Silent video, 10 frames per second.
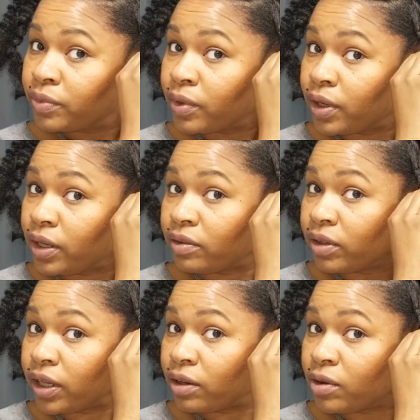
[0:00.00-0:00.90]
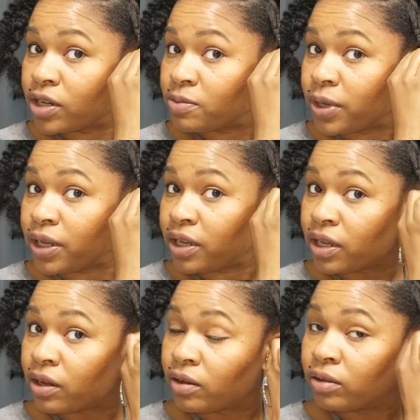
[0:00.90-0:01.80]
I definitely gotta wash my hair,
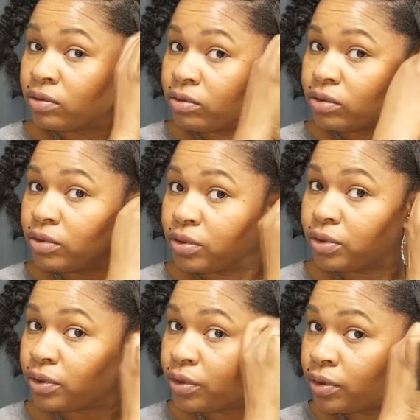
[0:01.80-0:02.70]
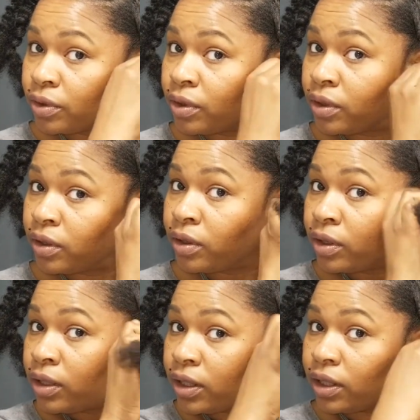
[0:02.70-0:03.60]
y'all. Woo.
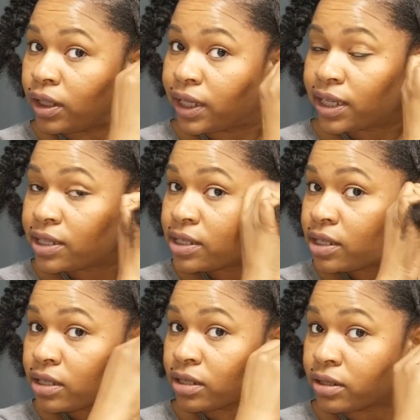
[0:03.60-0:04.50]
Yes.